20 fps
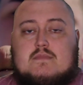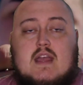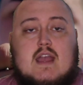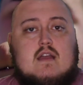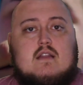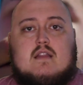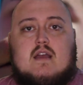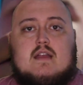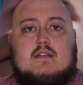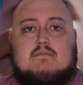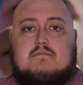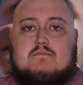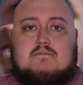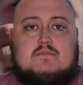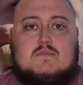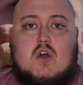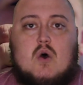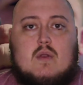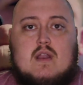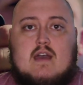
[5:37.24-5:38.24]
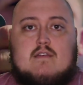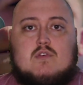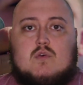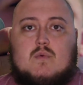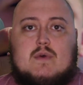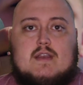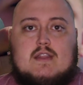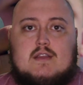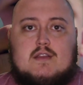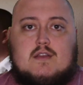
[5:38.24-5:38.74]
and I don't have a
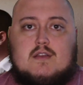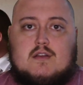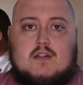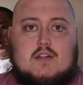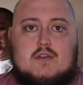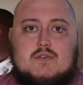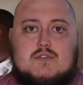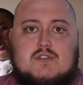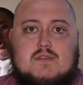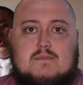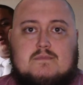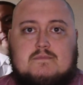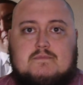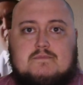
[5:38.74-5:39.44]
witty conclusion.